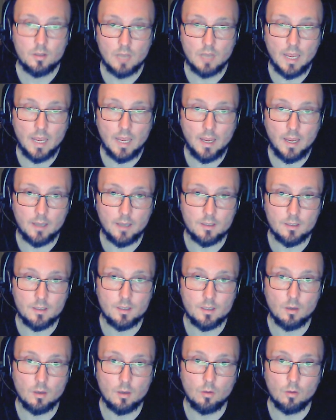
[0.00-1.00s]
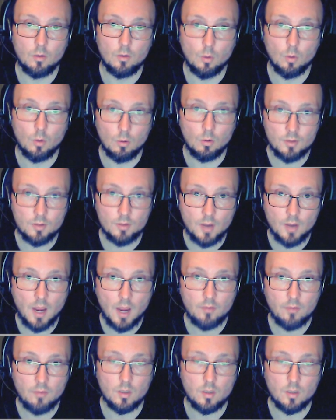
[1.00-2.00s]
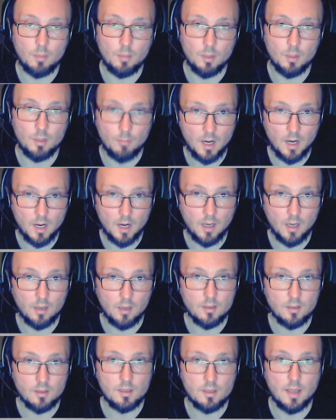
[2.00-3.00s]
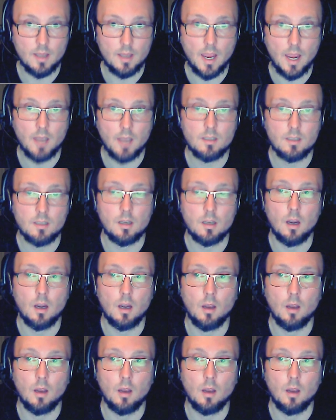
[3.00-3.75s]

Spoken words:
And you also have to keep in mind that